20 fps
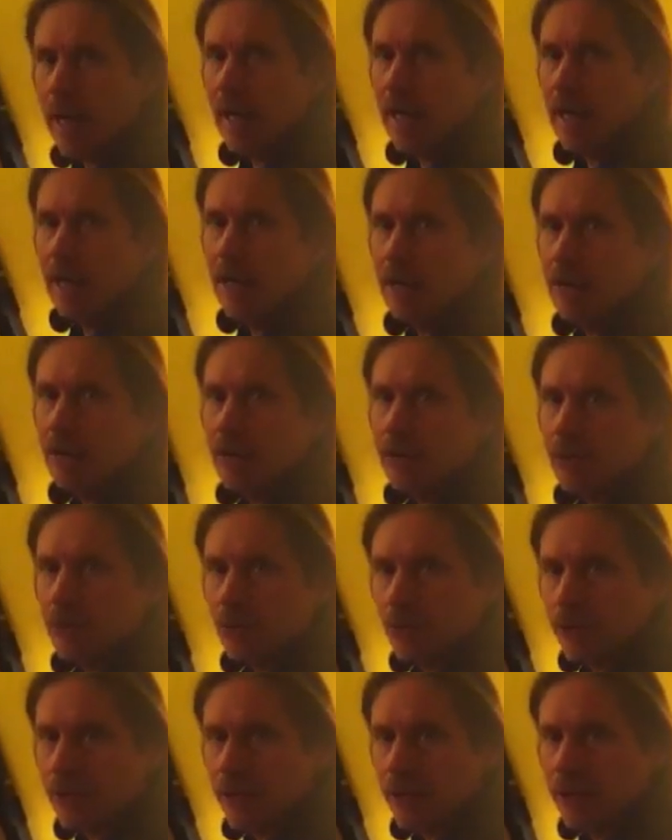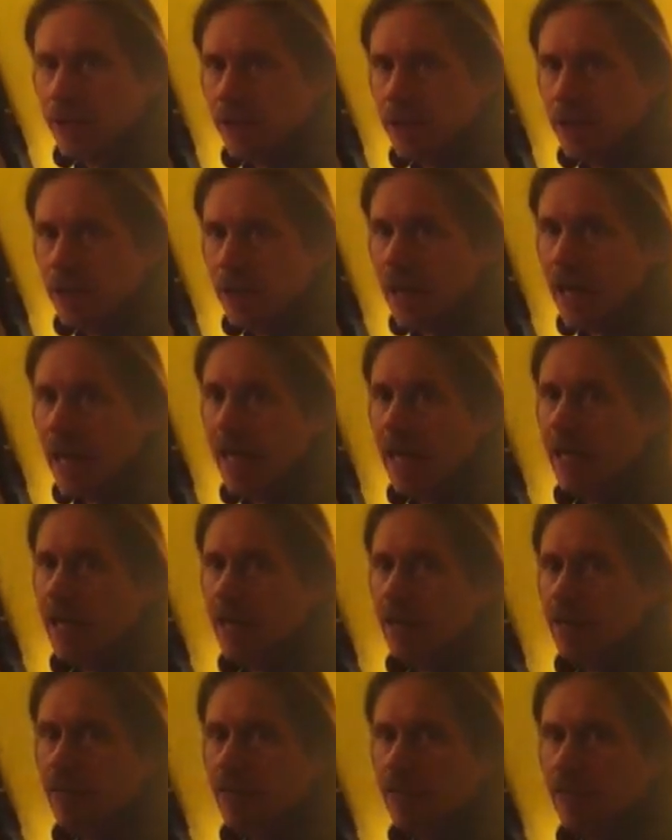and 3
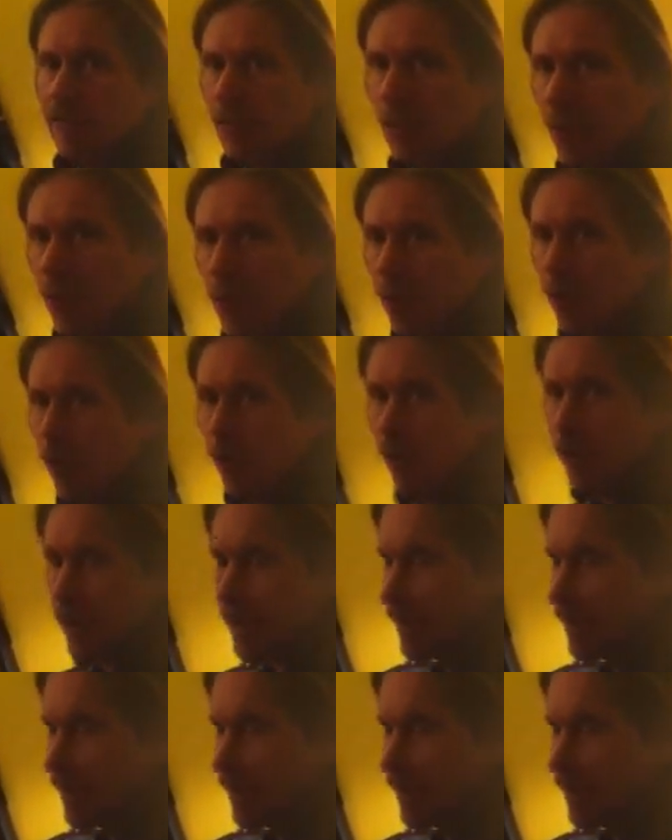and 4